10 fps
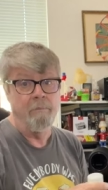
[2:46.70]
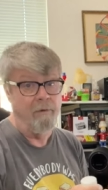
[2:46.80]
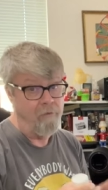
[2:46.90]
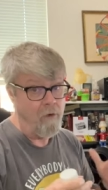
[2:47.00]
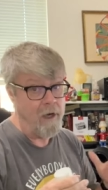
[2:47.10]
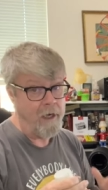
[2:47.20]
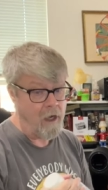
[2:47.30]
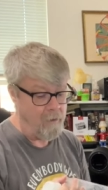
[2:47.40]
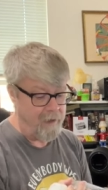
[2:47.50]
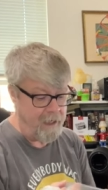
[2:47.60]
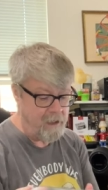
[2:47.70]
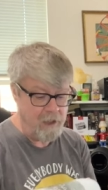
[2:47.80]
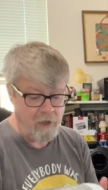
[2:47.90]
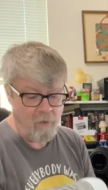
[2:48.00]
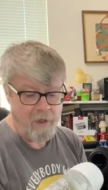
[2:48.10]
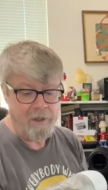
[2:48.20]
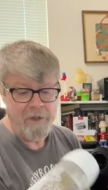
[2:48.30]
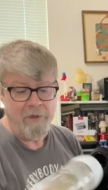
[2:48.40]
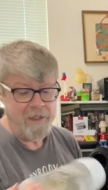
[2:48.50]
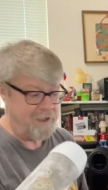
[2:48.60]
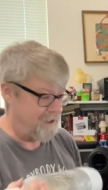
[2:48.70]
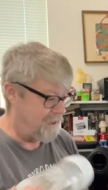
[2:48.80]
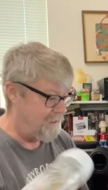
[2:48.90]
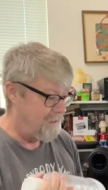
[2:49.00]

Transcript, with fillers: Before I carbonate it, you don't want to do this